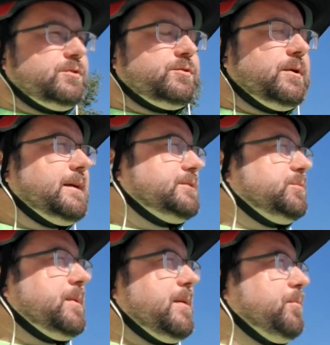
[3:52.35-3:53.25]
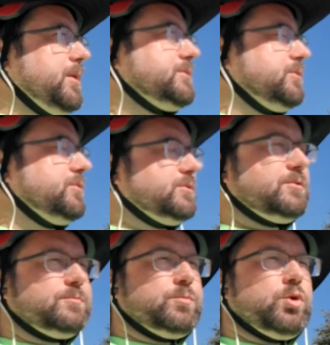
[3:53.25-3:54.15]
stretch my
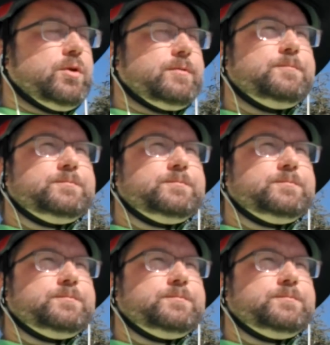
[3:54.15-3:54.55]
muscles more.